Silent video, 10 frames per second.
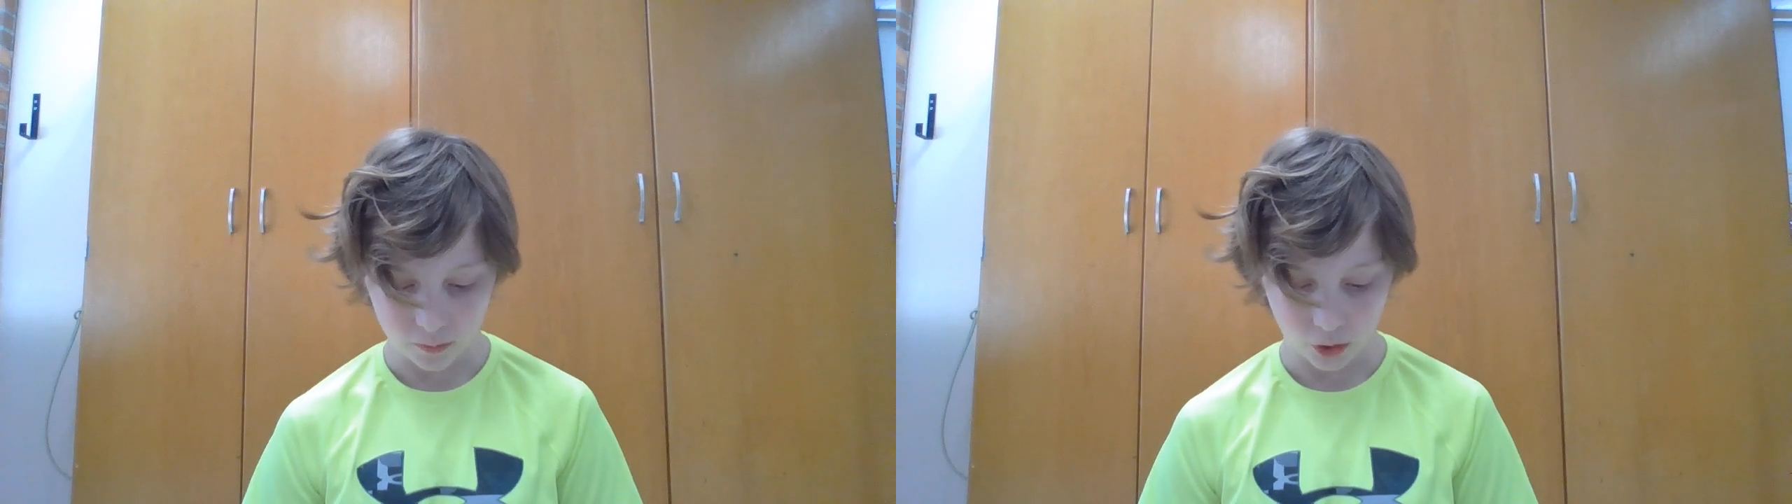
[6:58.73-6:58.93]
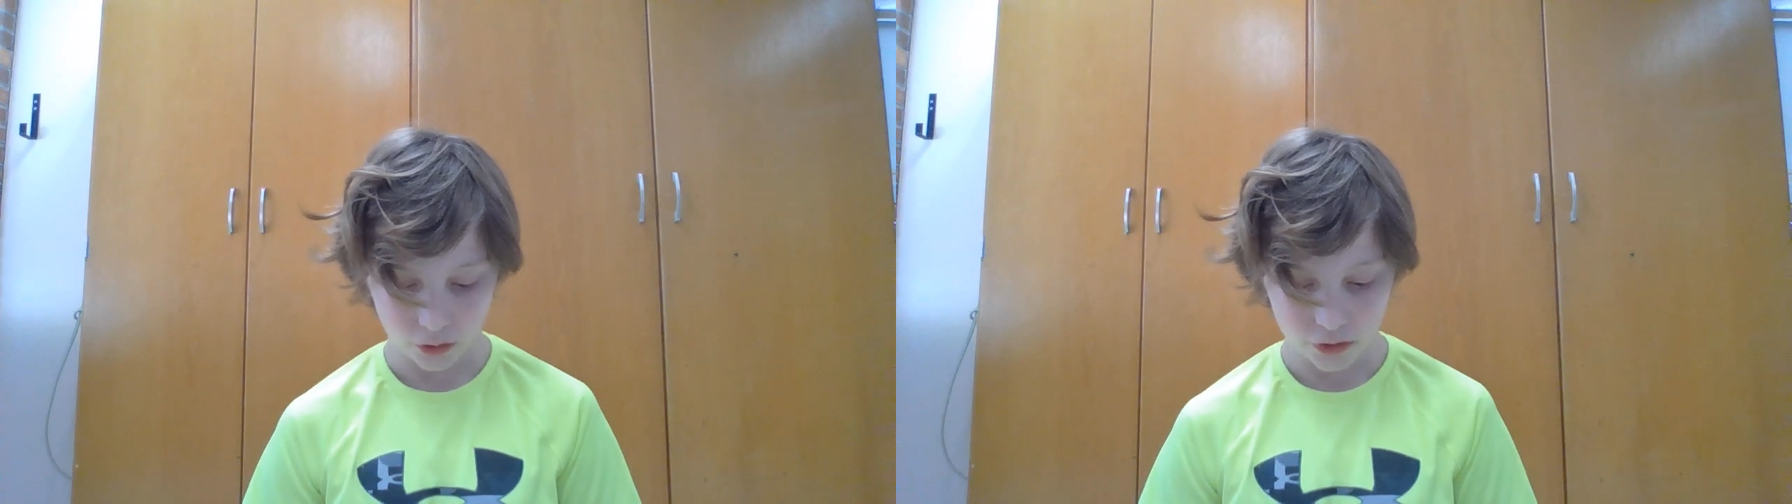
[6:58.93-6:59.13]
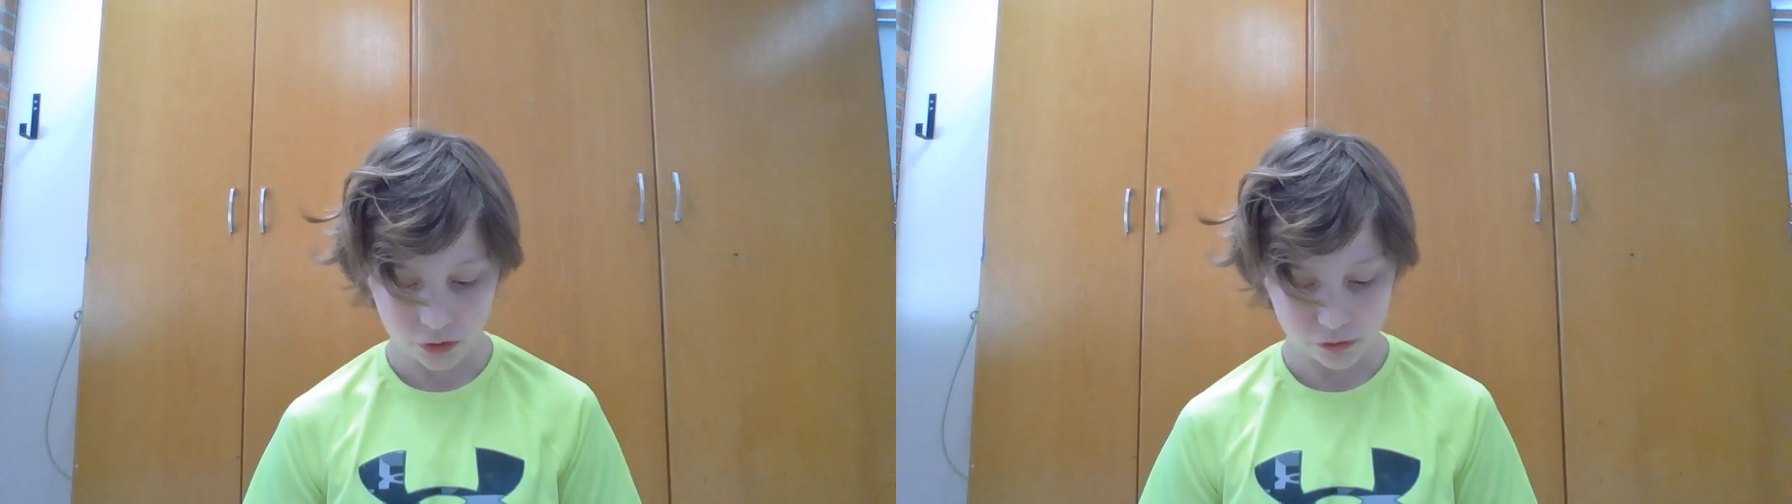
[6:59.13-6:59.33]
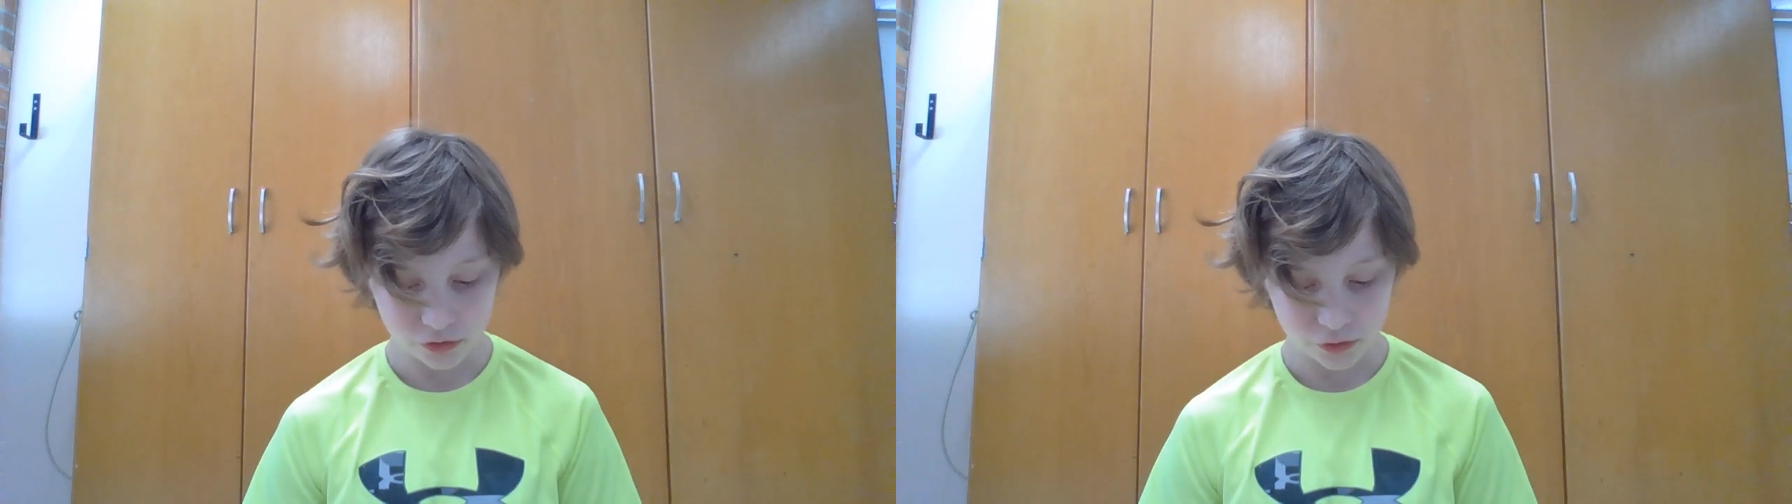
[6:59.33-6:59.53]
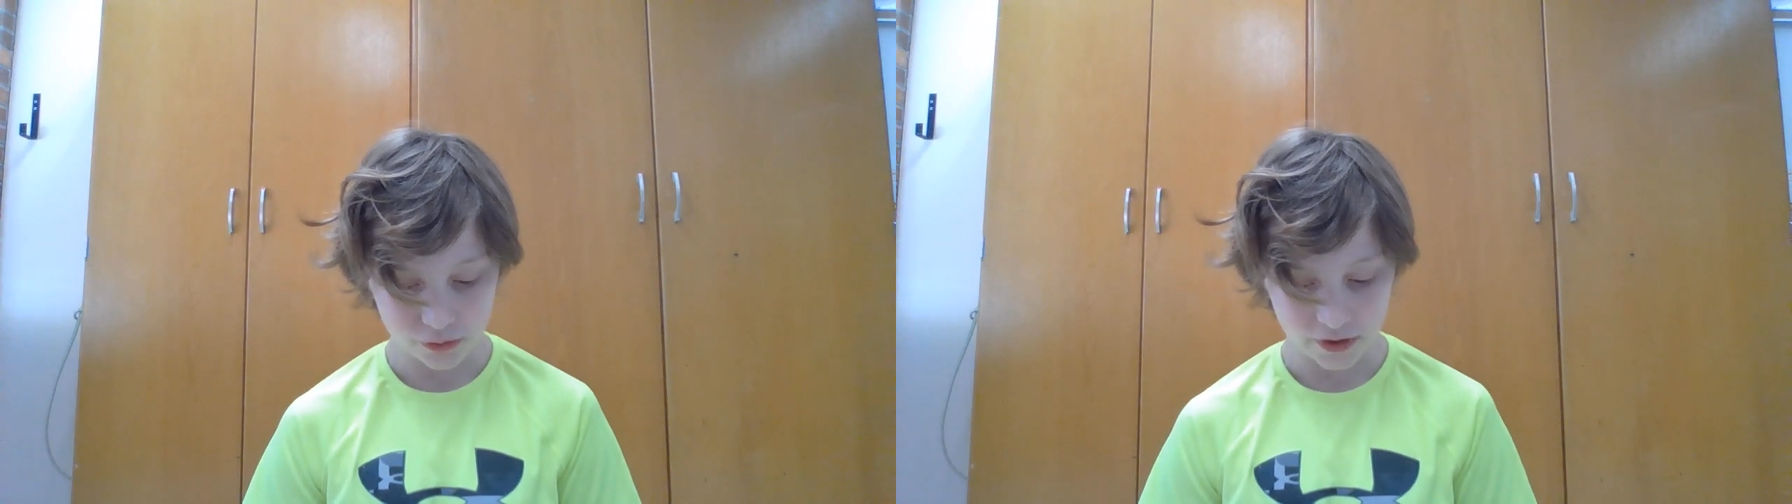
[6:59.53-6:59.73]
Mario
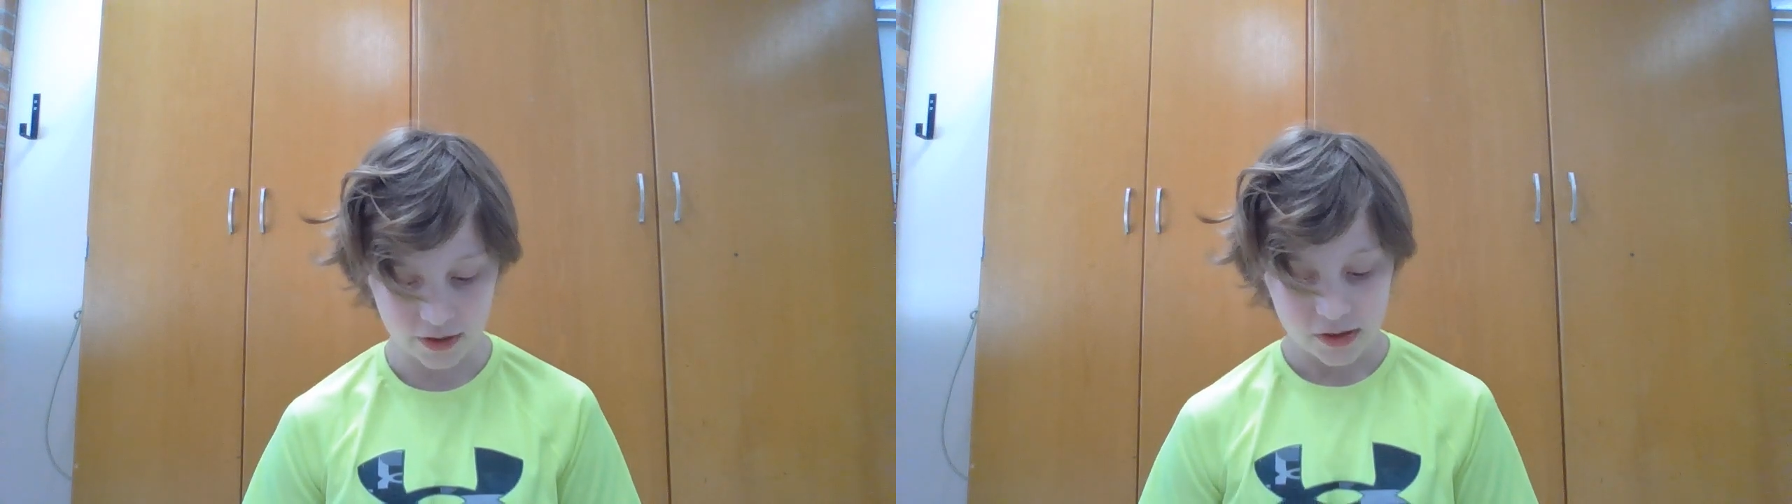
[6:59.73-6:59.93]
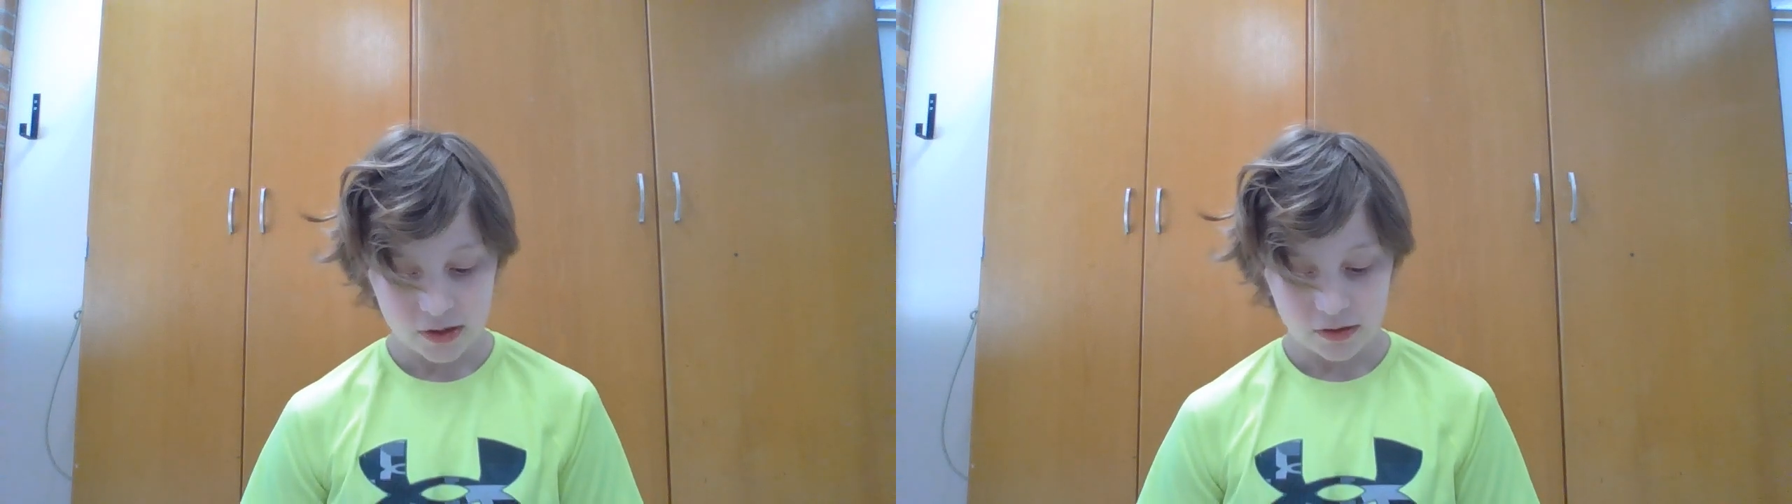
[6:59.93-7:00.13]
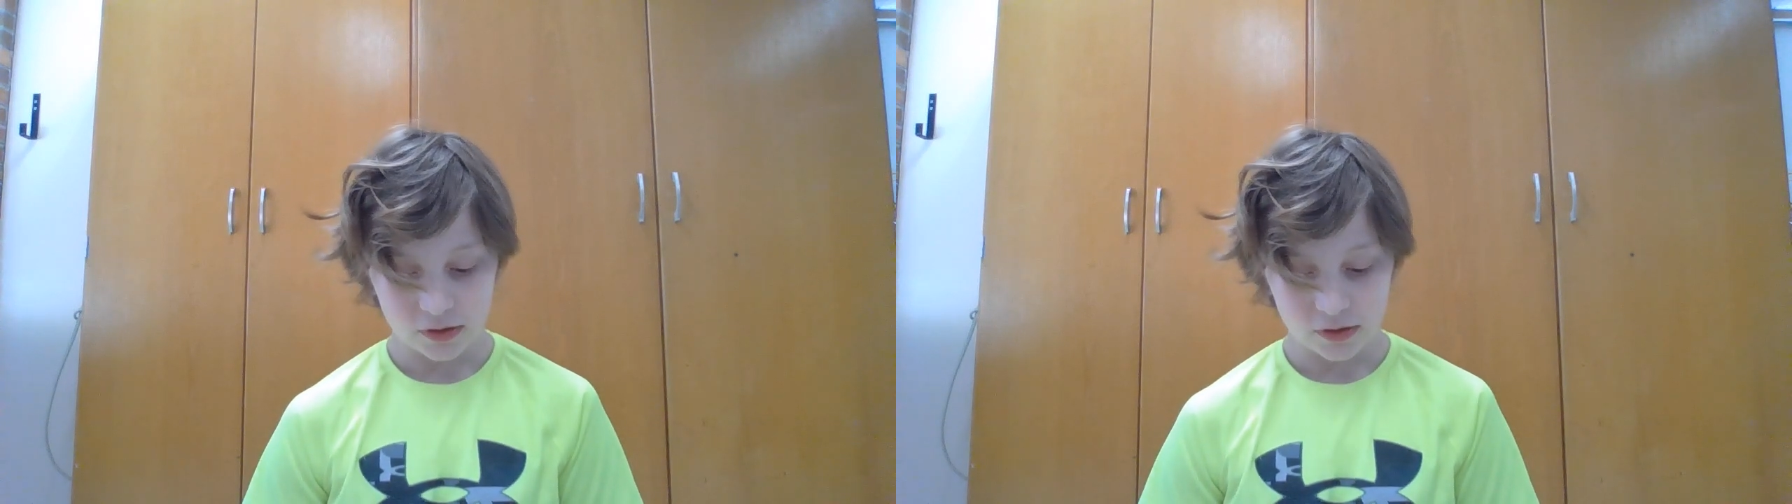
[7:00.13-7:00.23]
knew that